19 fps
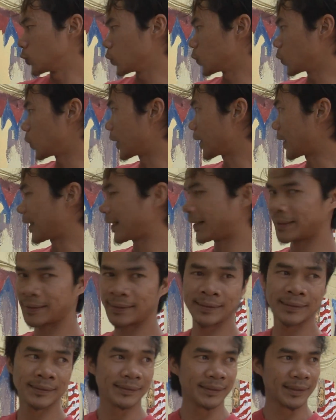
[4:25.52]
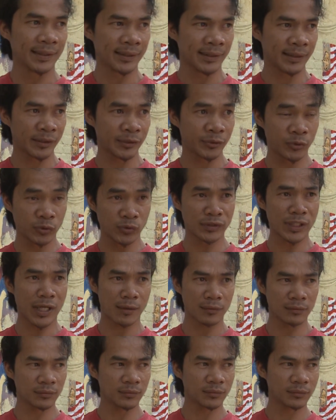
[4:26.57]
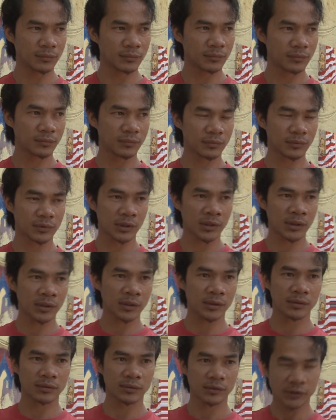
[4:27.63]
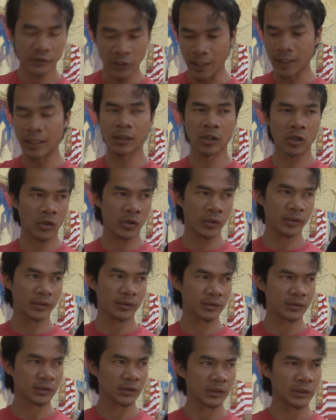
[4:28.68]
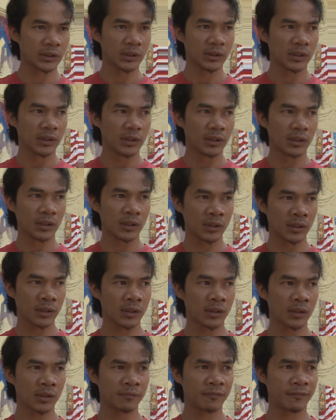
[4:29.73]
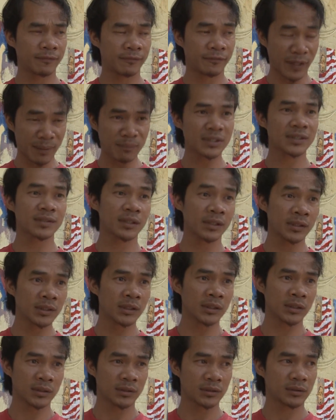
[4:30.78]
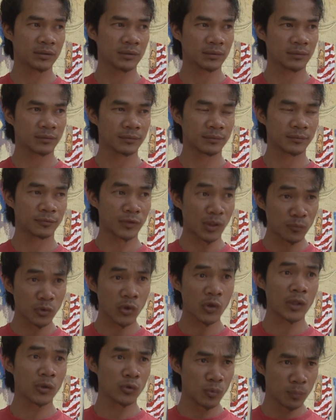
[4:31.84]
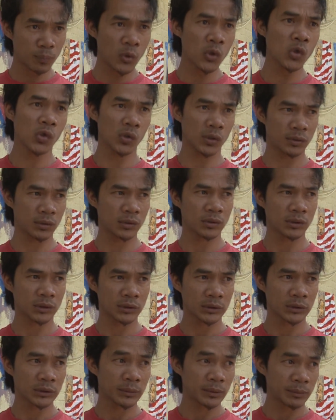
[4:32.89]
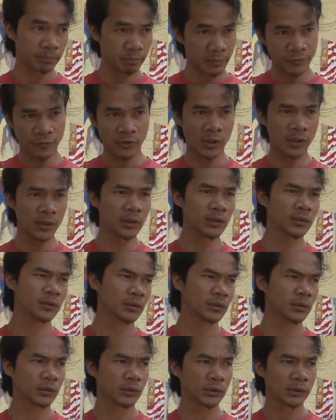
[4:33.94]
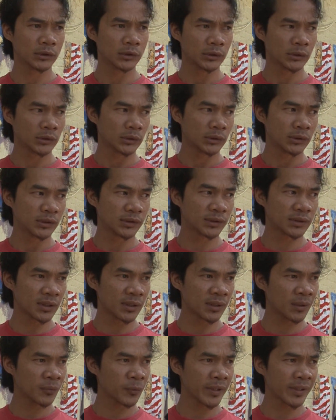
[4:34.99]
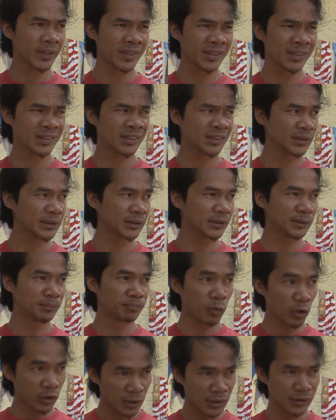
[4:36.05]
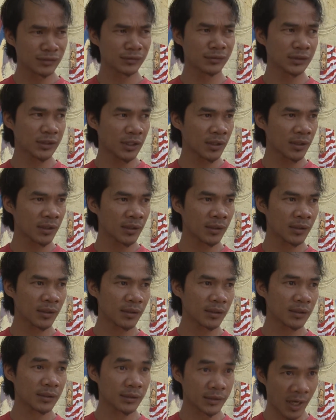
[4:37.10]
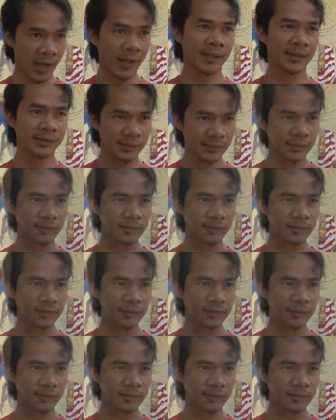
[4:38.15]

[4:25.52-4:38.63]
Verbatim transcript: What I uh, do now, uh, Yak okay. Uh, famous leader okay. from Kuala Lumpur yes. before, is a very important uh, guy.